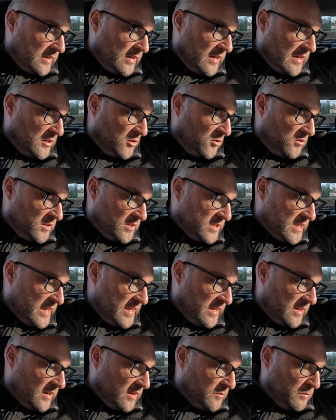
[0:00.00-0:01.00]
an
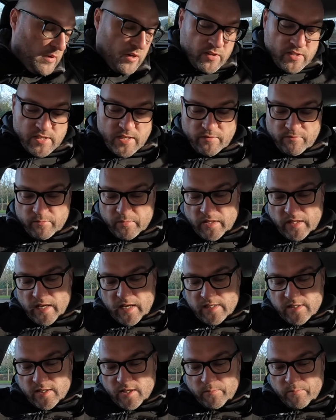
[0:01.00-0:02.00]
Undertaker box set from the
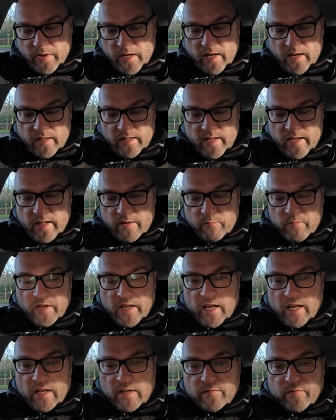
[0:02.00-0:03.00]
last stop, and then we
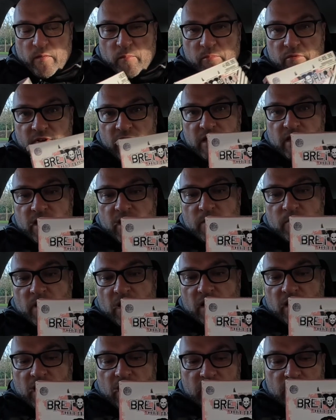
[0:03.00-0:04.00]
have Brett the
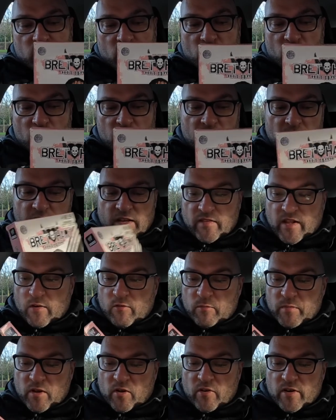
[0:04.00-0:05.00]
Hitman Hart. Couldn't leave that
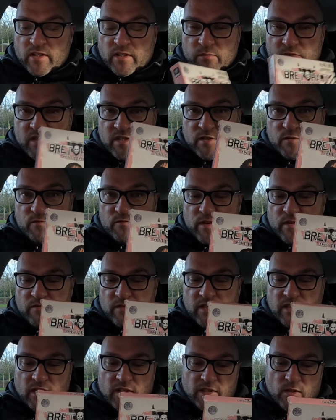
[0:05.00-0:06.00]
one behind. It was two
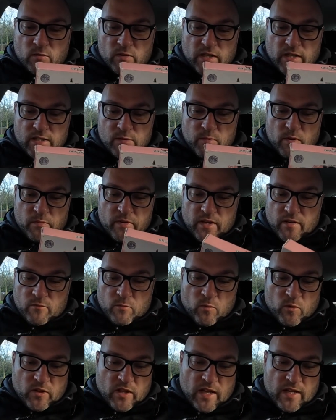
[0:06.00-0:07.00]
fifty. I don't think it's probably
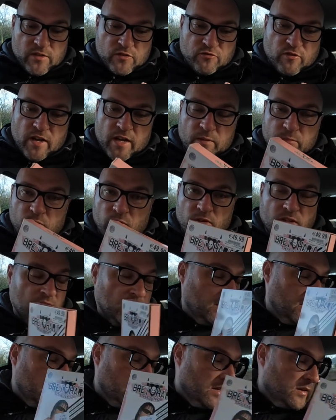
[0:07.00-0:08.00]
even worth that in trade, but
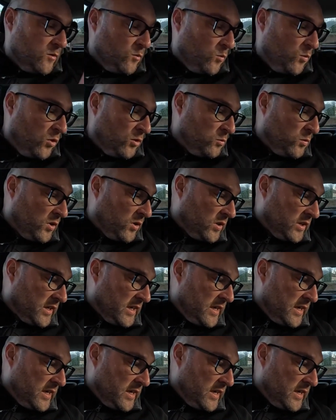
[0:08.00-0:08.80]
one we're going to